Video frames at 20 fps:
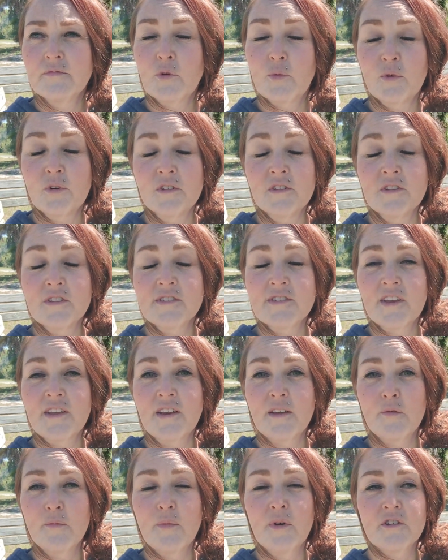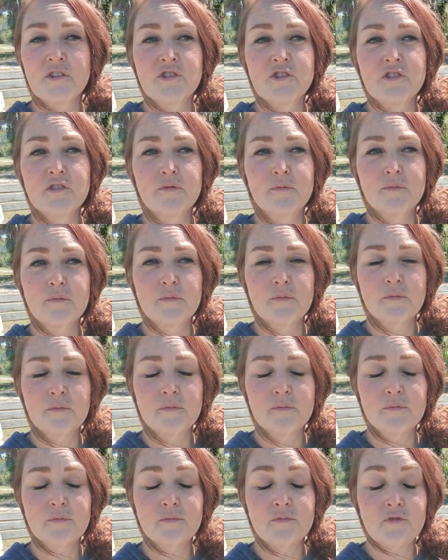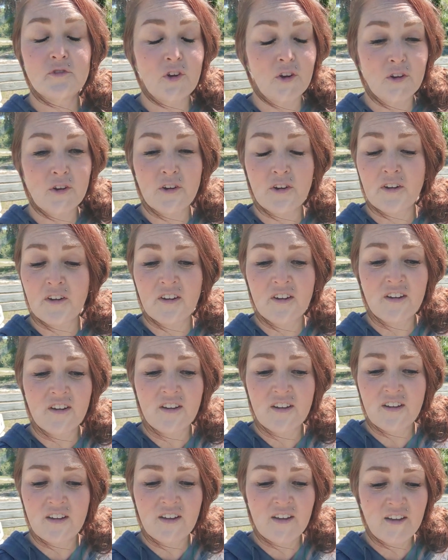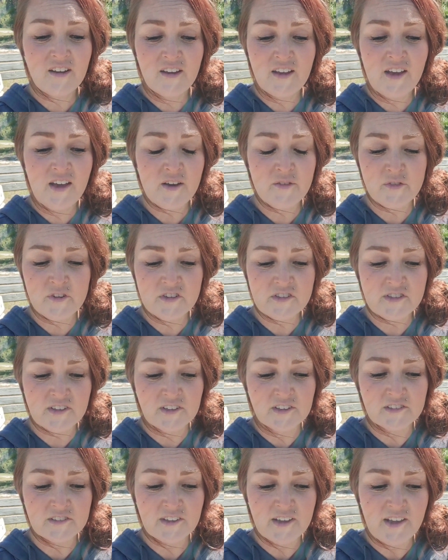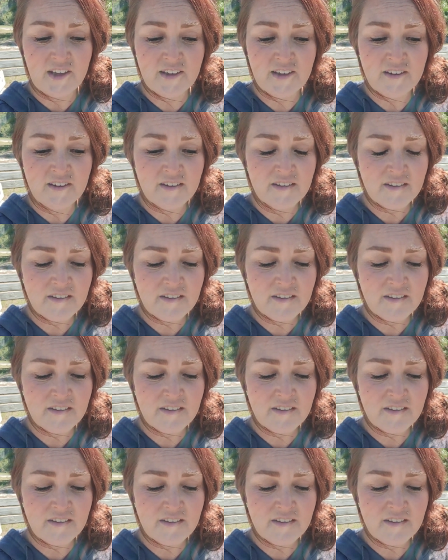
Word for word: The world is getting much darker every single day.